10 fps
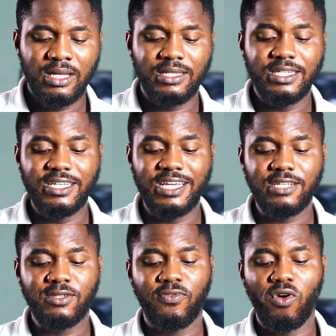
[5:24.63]

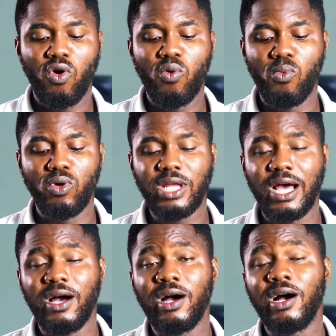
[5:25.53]
needed for
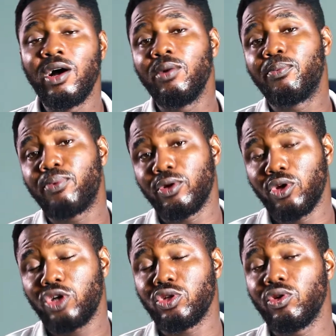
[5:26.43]
hormonal
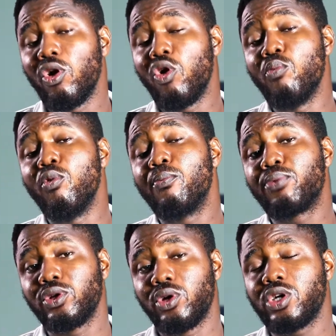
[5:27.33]
production or hormone
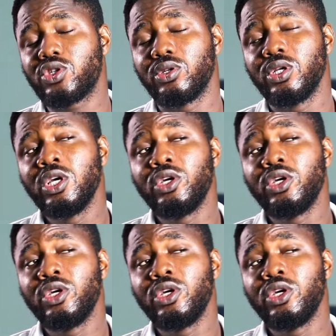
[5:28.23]
production.